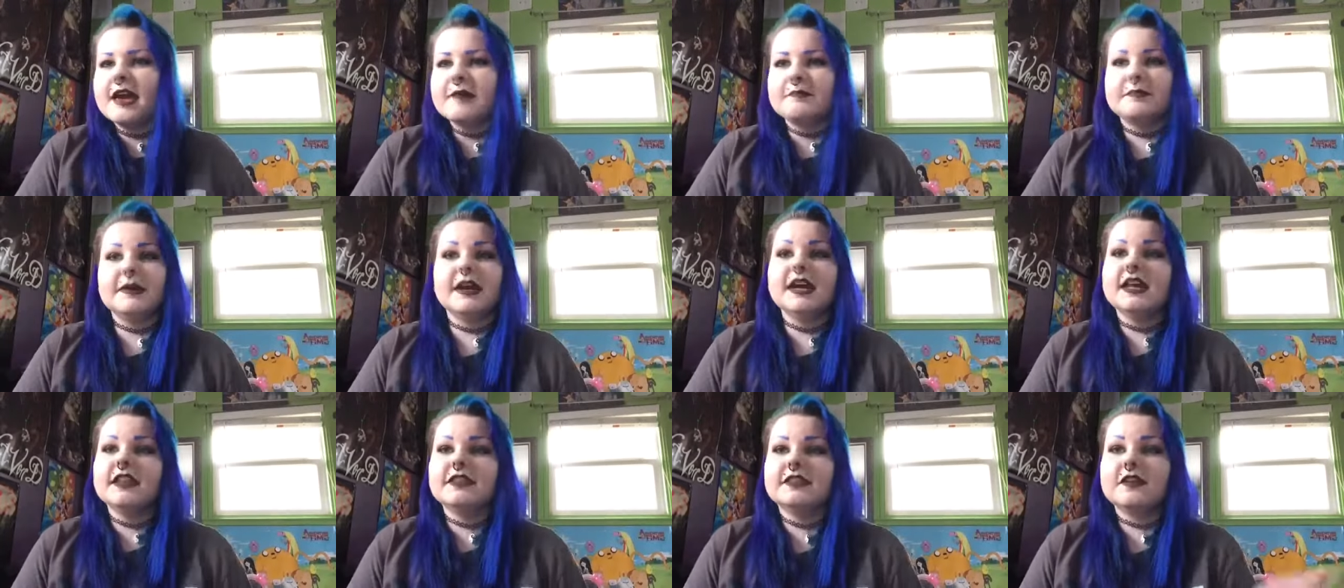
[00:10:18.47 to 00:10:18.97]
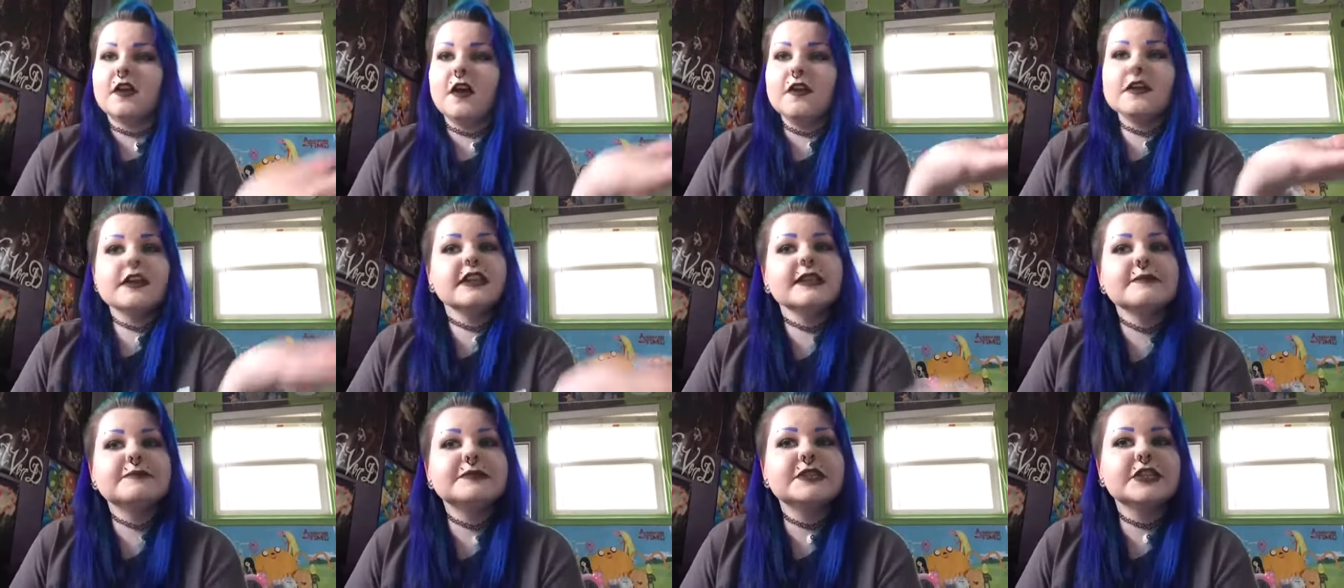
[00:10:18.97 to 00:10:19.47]
But all
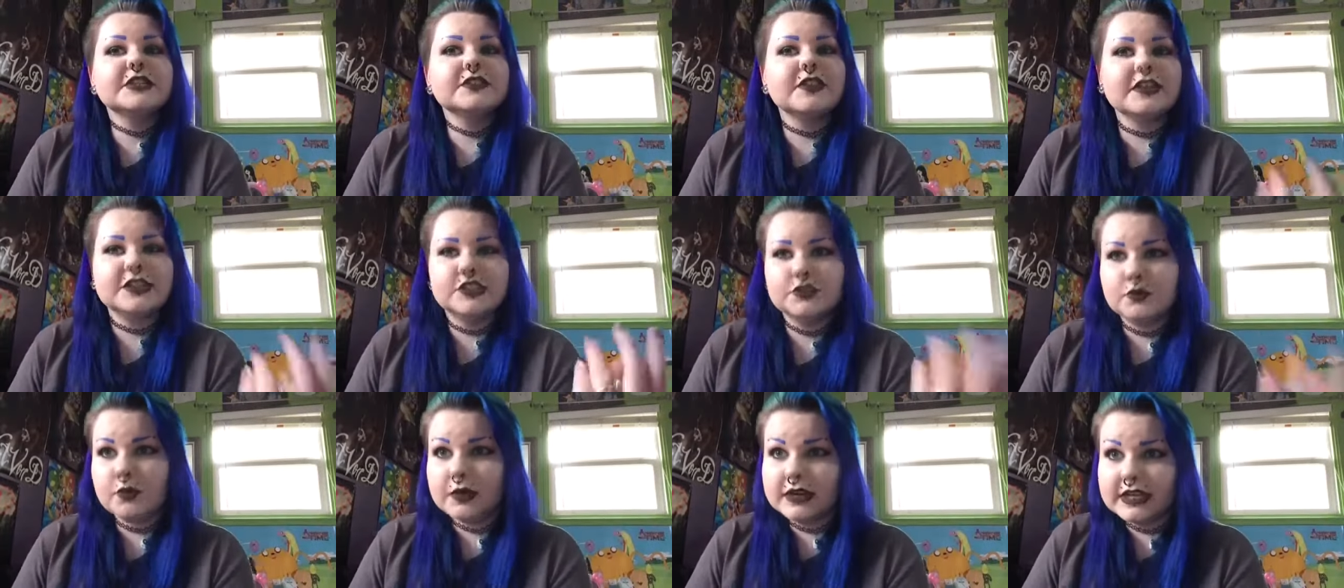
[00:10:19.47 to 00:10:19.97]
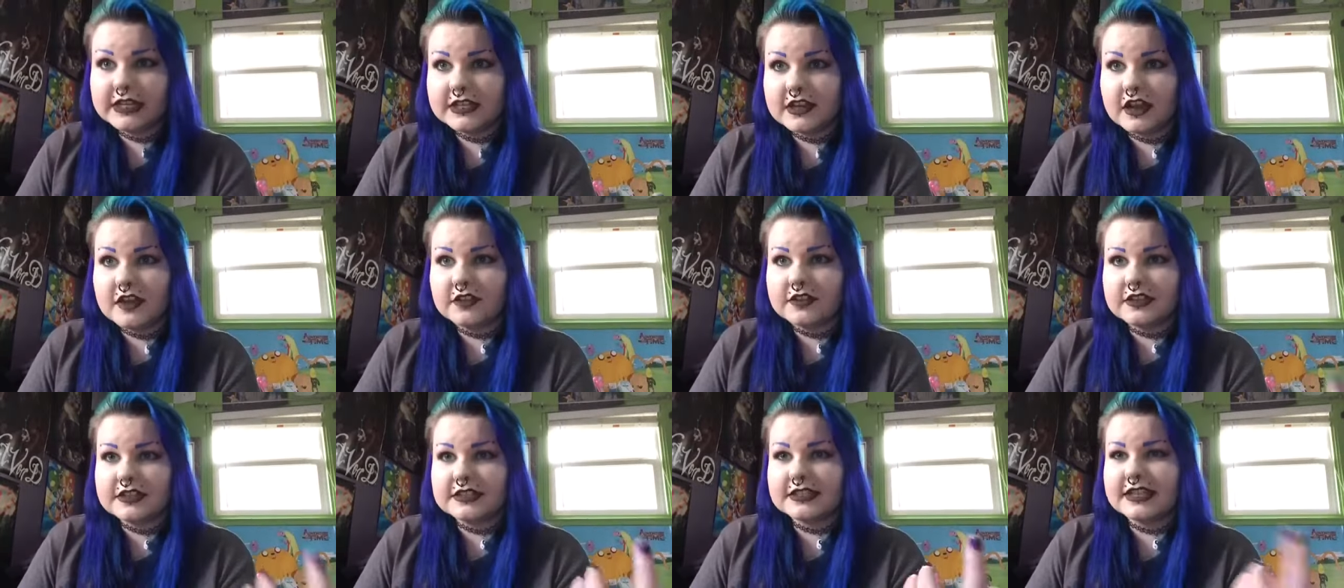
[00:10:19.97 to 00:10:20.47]
their lipsticks were like
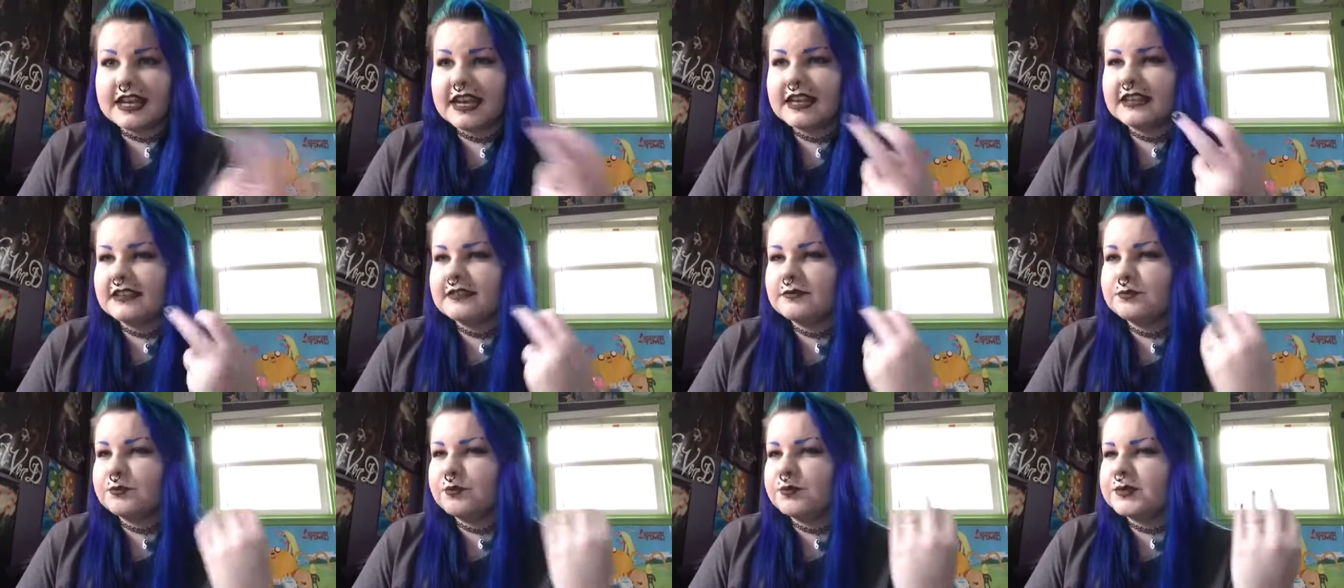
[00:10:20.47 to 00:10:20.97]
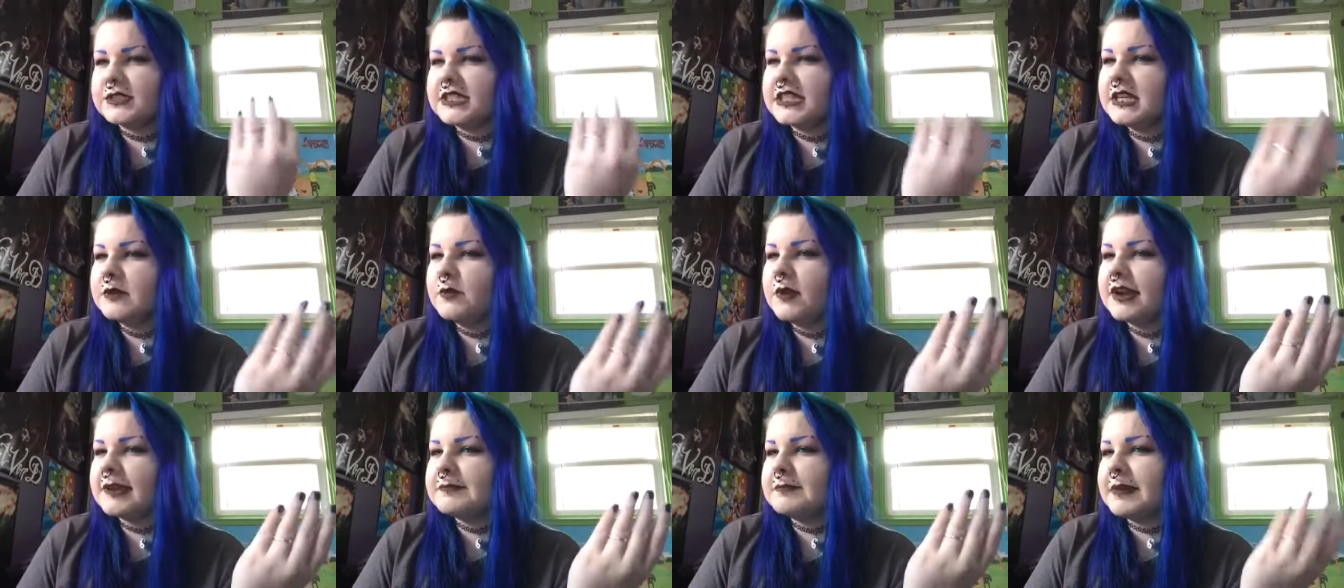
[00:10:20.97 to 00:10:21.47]
$20. And I didn't
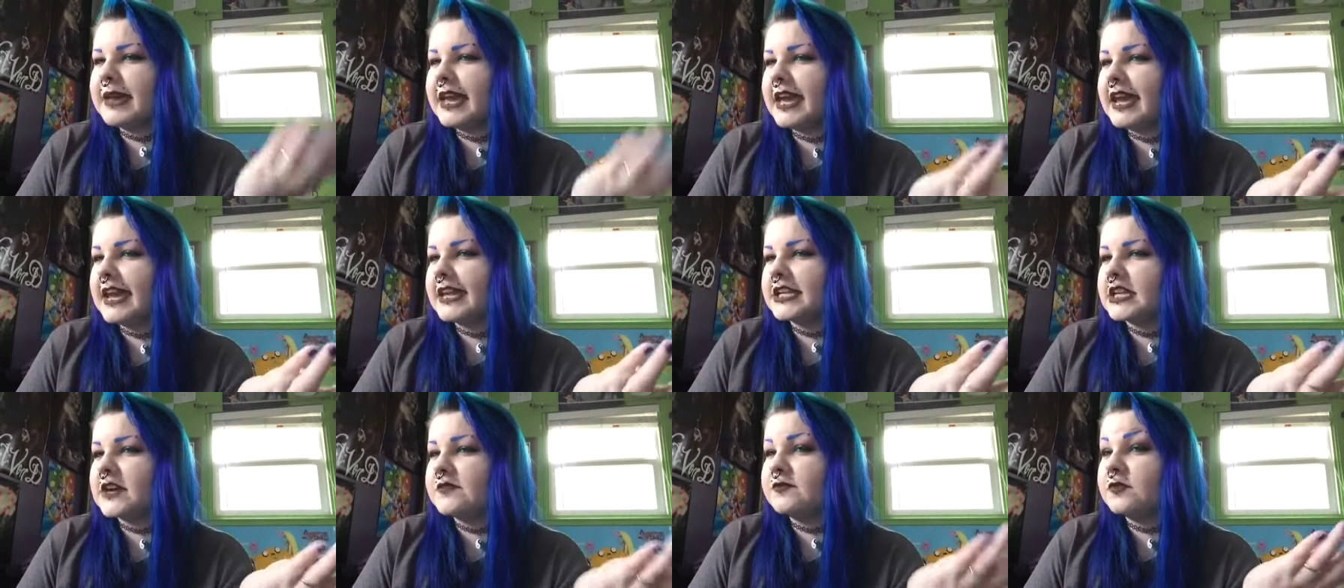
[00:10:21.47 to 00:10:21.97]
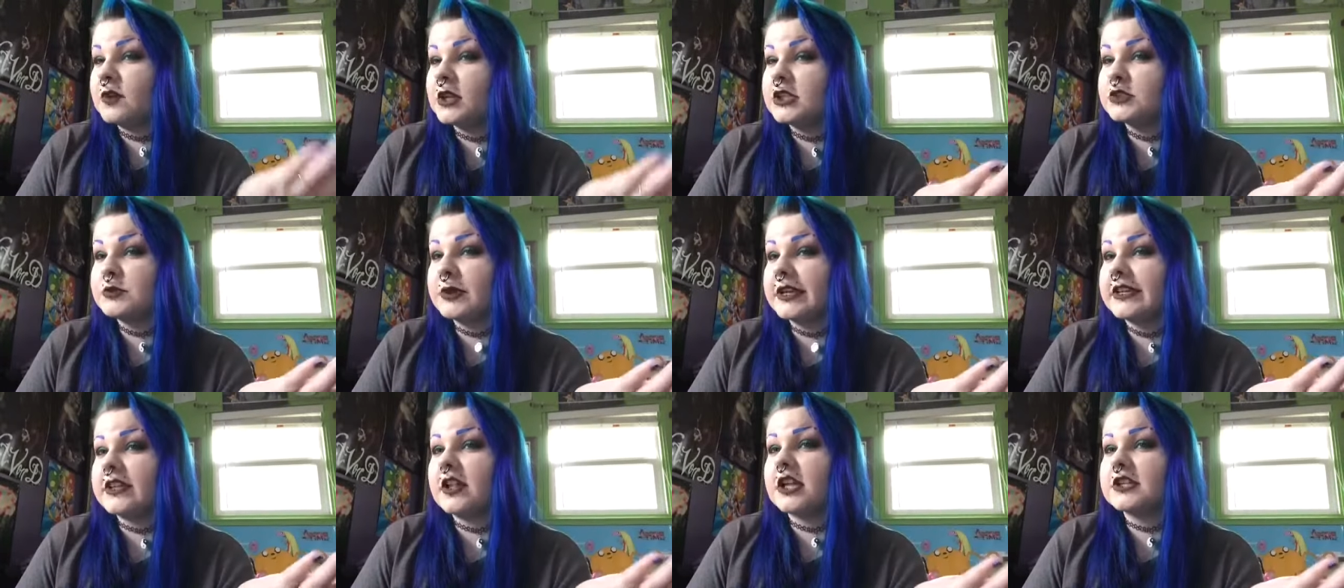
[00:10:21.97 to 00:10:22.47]
want to pay a full
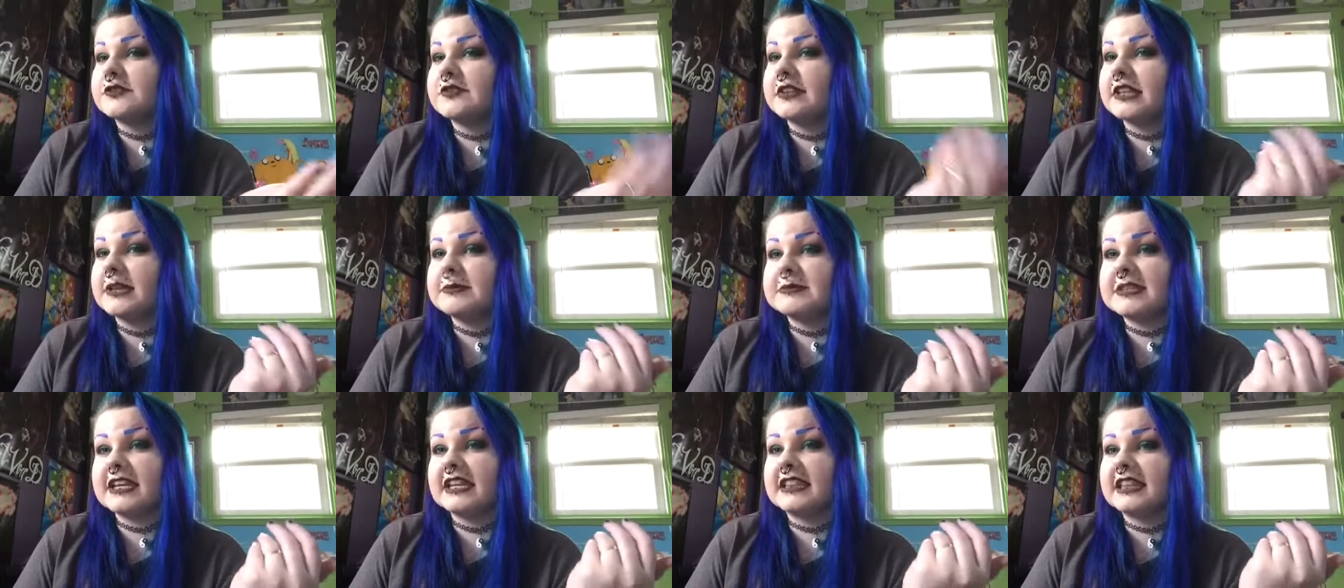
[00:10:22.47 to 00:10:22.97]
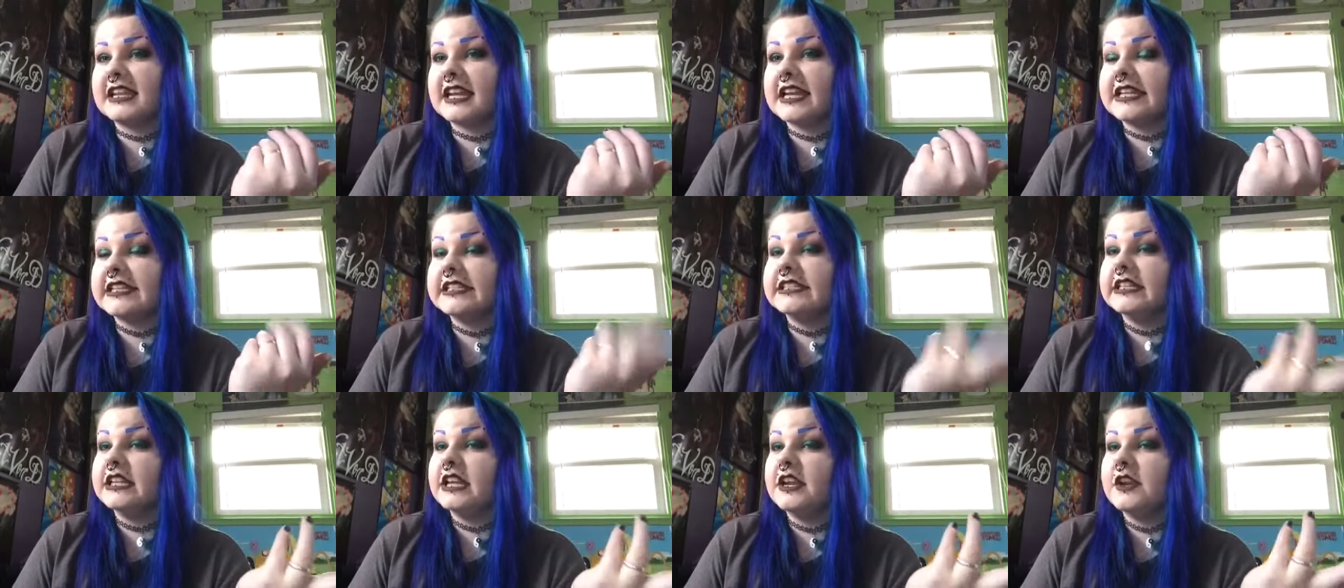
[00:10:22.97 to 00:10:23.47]
$20 for a lipstick that I
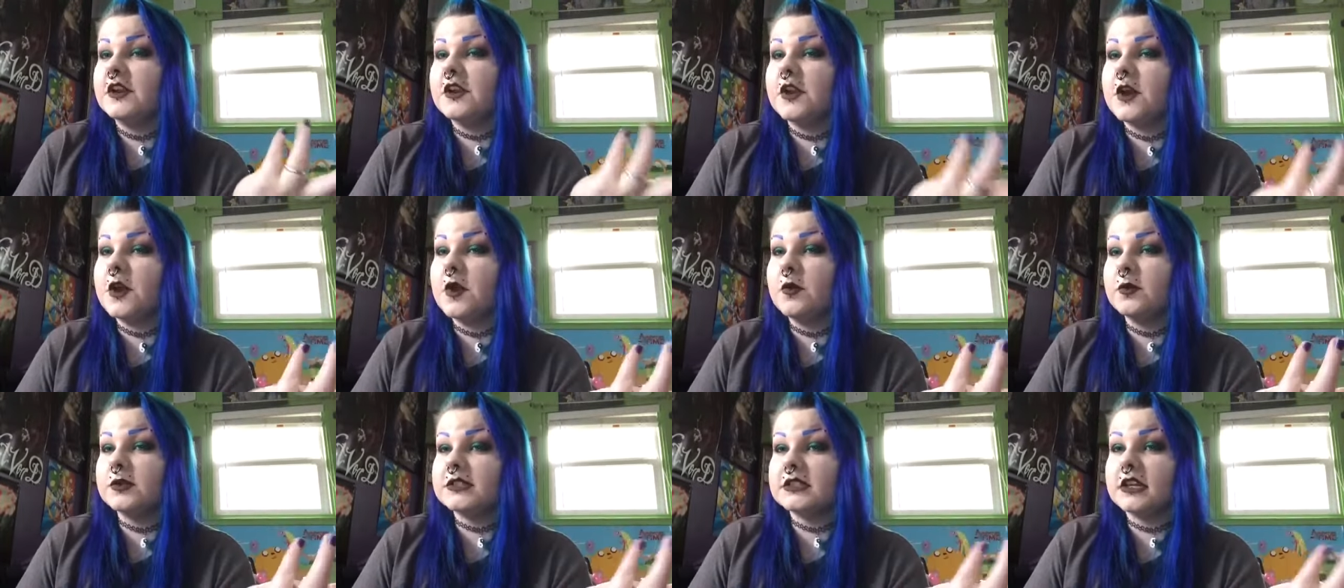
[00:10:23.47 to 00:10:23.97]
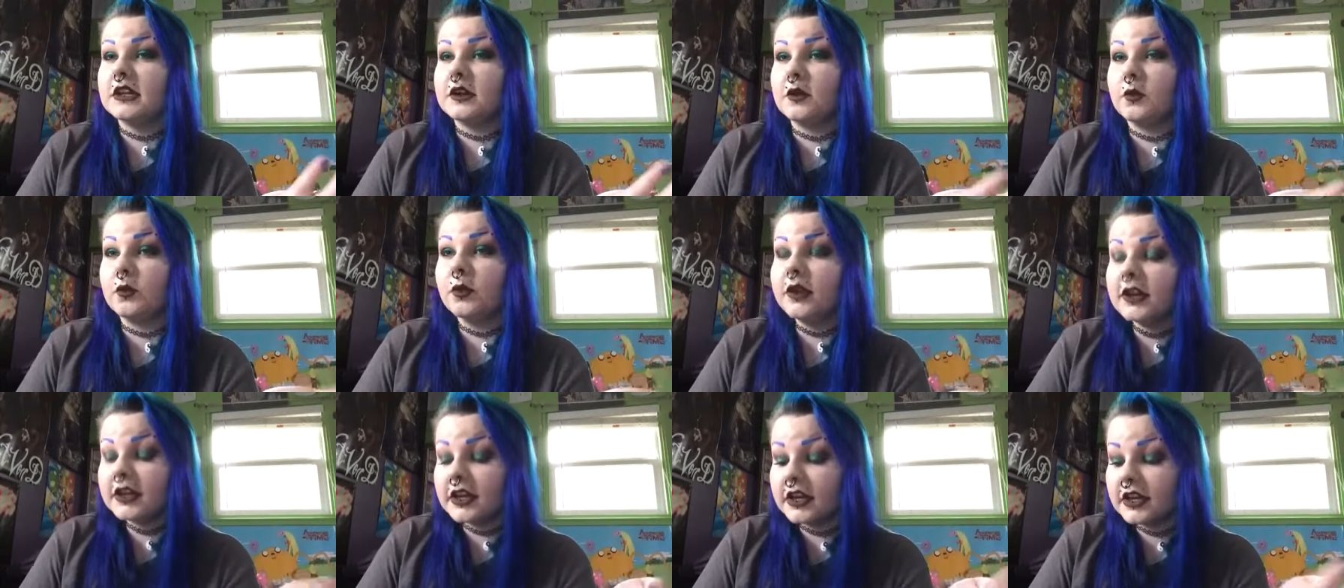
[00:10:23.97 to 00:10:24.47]
didn't know was going to
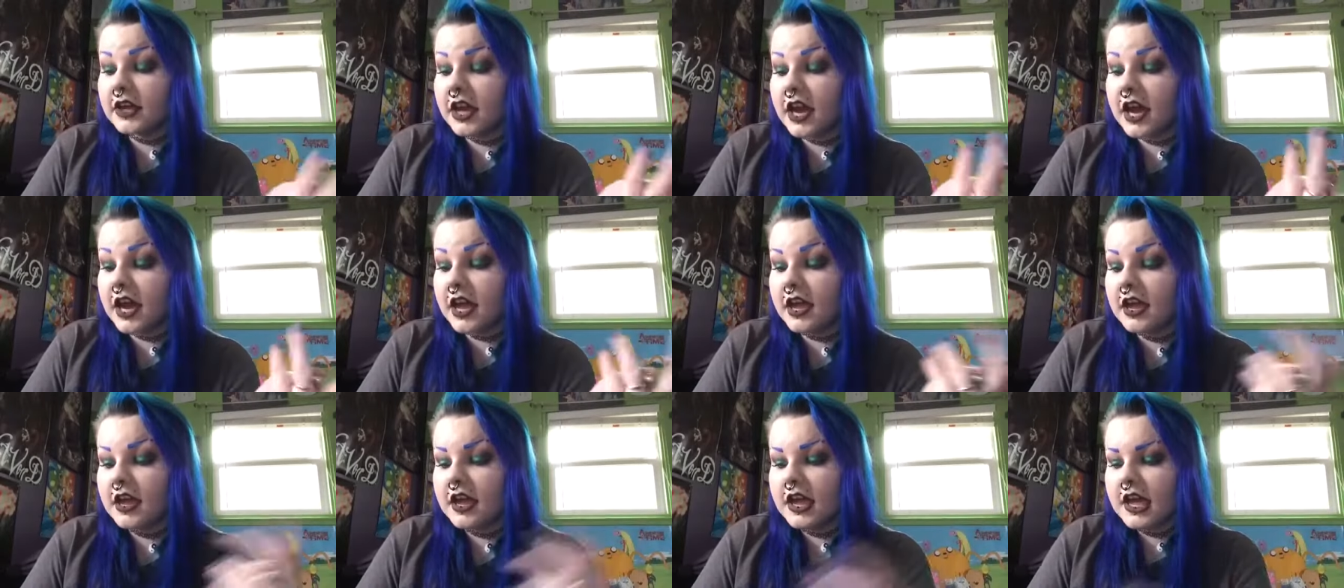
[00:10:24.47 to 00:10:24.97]
work or not.